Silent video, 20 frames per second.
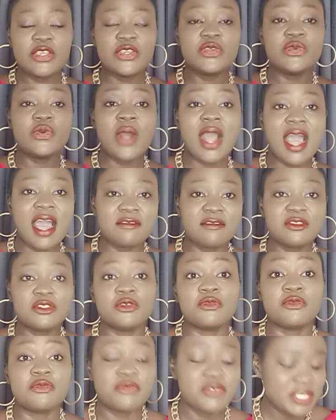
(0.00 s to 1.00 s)
you have
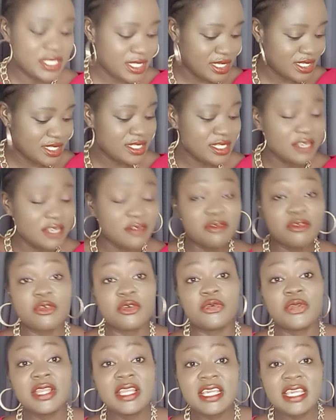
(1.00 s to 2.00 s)
to visit if you're
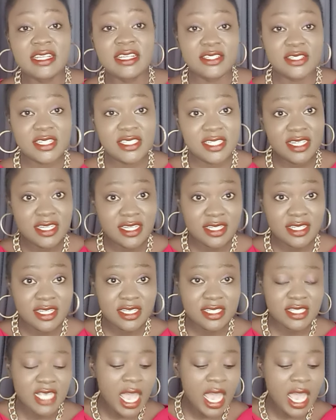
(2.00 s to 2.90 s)
really interested in this.